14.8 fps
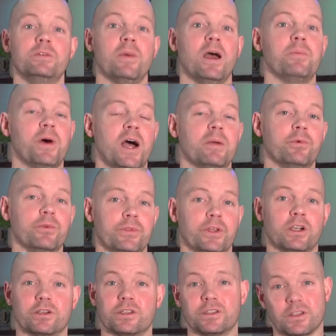my Bible
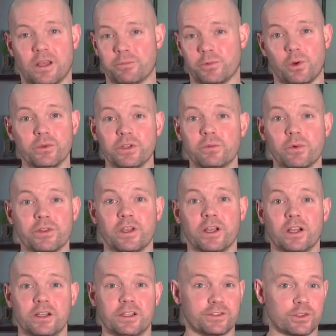there because I'm the only one
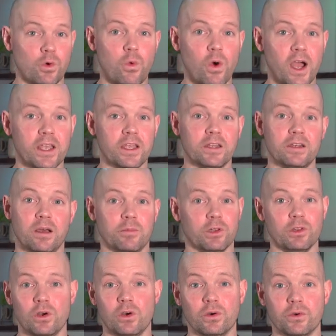there. It's quiet. I'm
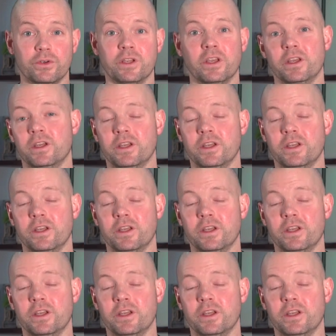alone.